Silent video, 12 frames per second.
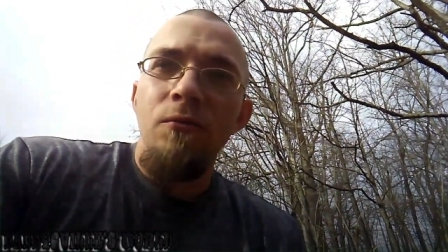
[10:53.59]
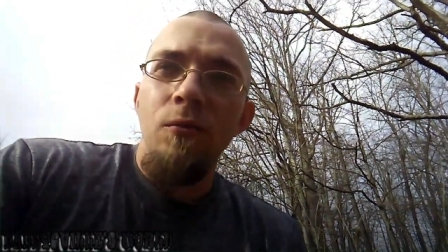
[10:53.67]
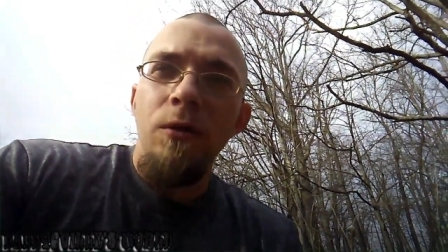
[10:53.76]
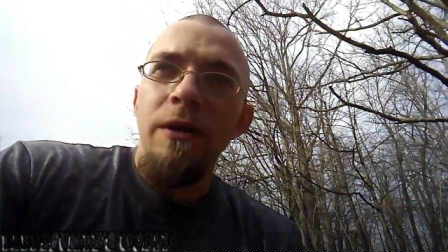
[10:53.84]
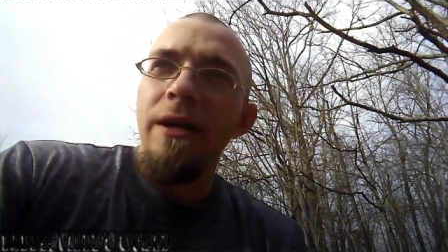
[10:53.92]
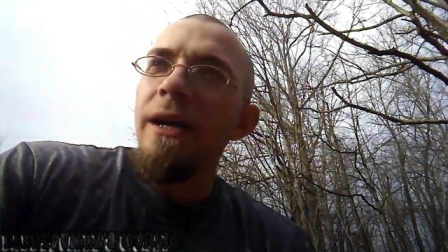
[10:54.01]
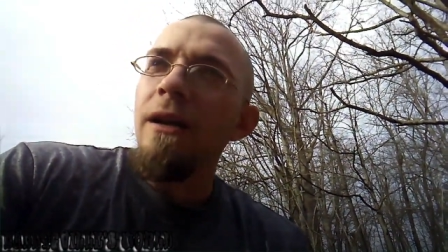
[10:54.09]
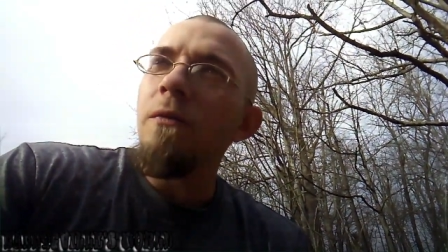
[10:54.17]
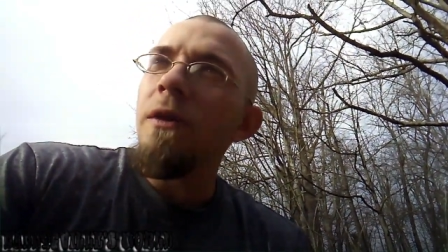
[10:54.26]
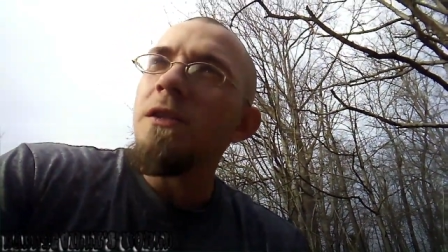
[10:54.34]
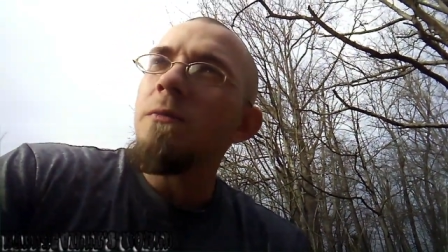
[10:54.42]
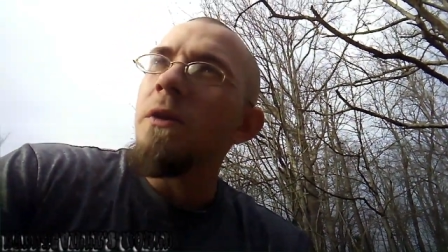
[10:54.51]
really
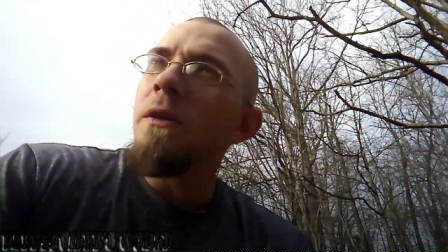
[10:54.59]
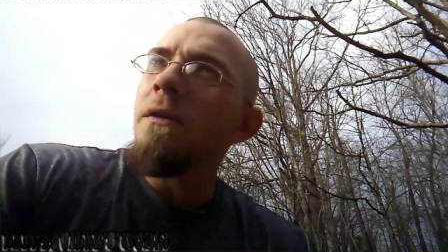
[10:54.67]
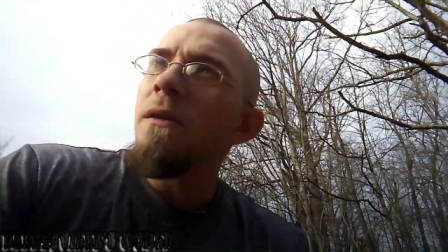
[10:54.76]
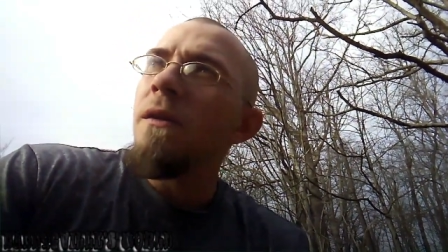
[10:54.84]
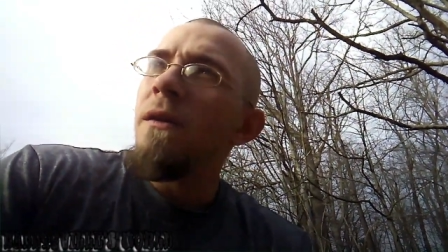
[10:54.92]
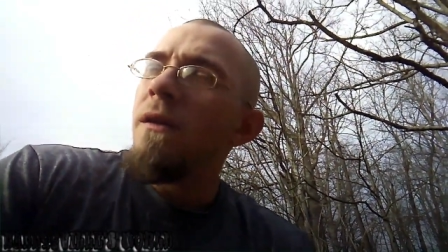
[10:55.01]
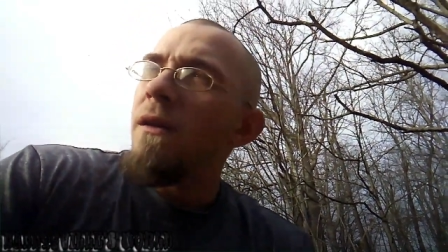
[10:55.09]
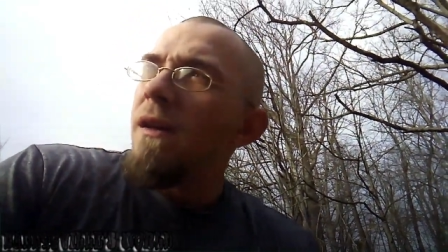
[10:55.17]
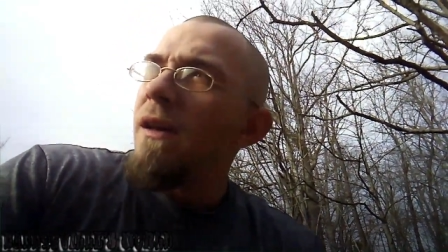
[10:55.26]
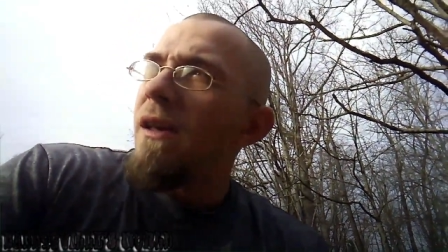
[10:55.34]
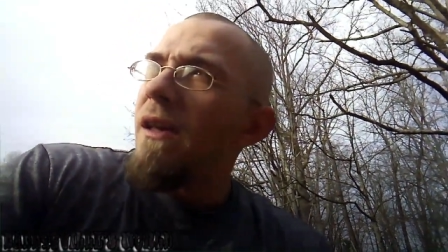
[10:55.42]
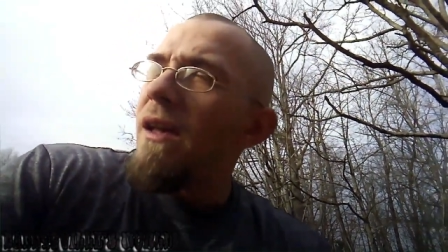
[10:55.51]
aggravates me.
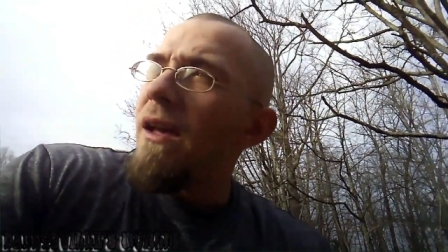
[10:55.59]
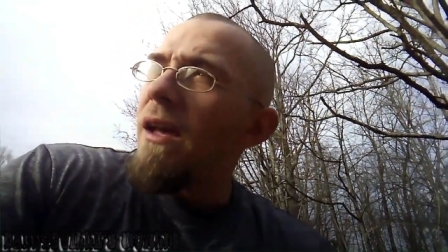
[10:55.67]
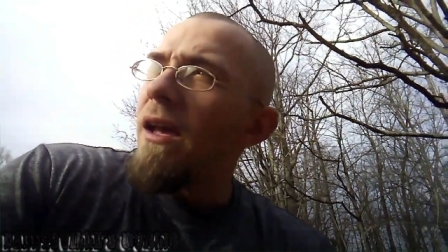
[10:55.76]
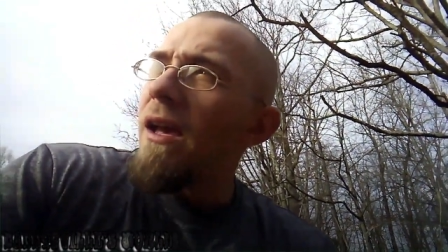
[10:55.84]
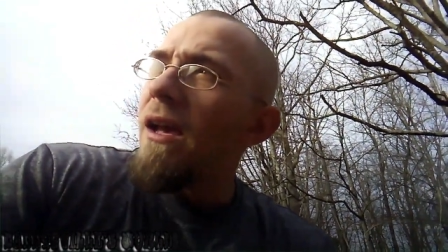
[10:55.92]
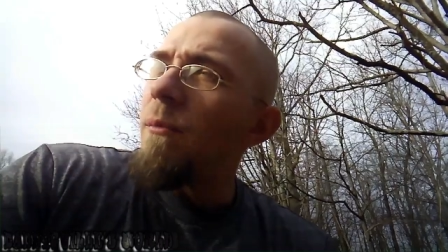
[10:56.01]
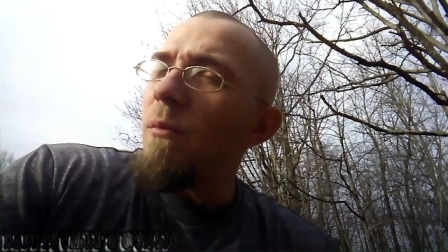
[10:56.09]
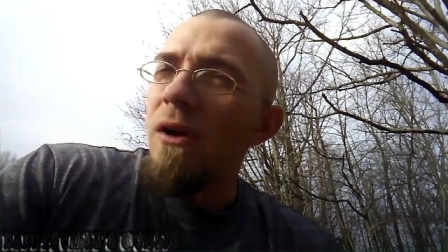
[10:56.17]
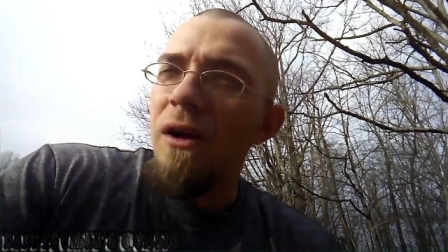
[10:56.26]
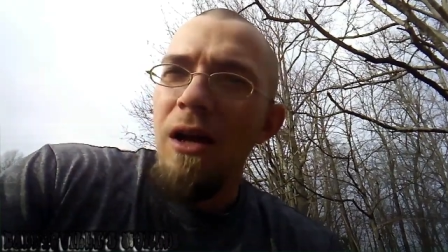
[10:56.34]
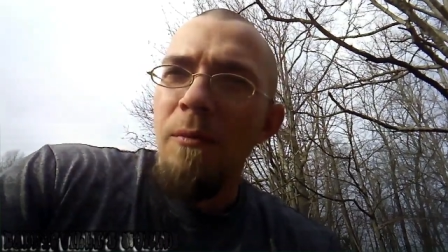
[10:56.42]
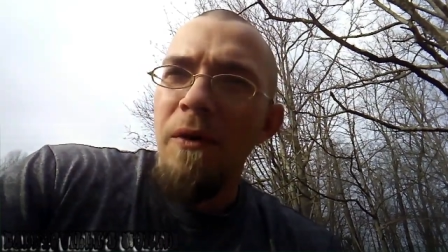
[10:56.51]

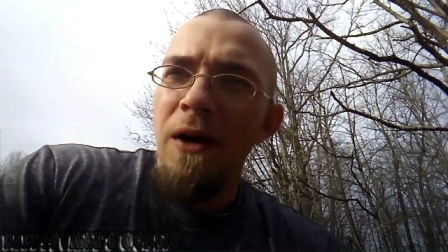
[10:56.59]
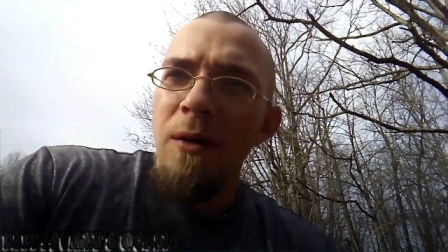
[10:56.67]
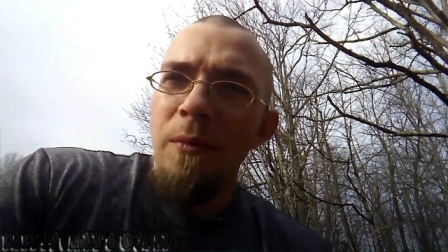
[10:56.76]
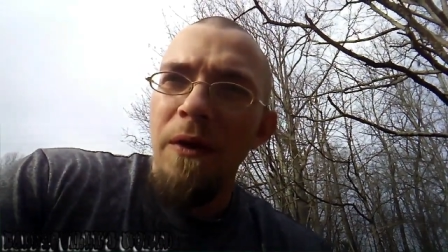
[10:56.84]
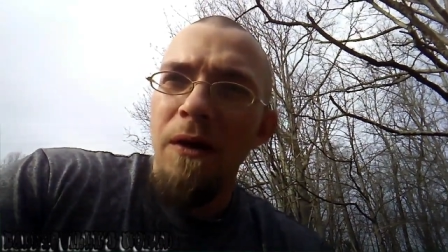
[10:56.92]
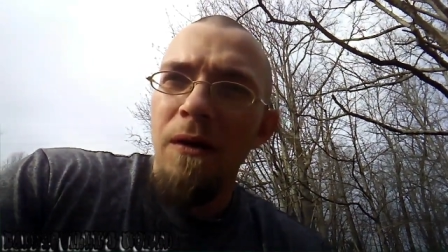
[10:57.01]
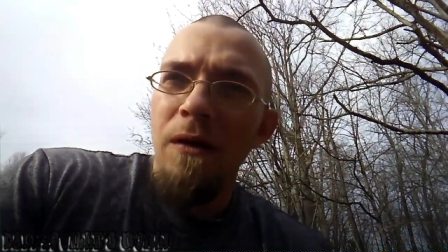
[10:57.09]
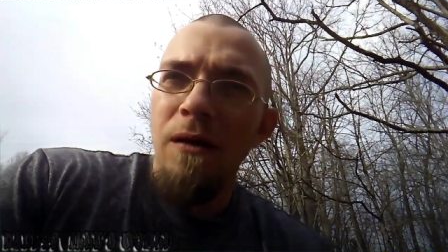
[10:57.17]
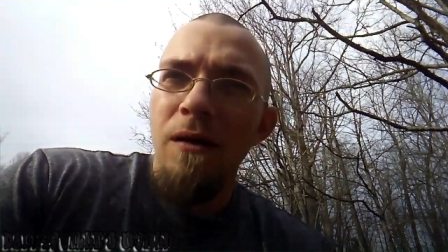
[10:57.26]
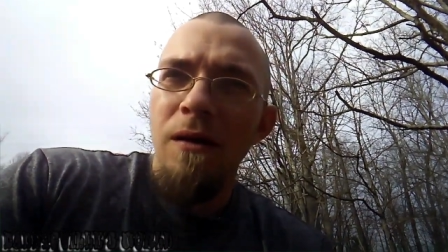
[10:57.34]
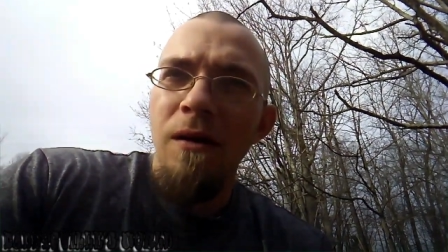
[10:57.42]
But coming up here,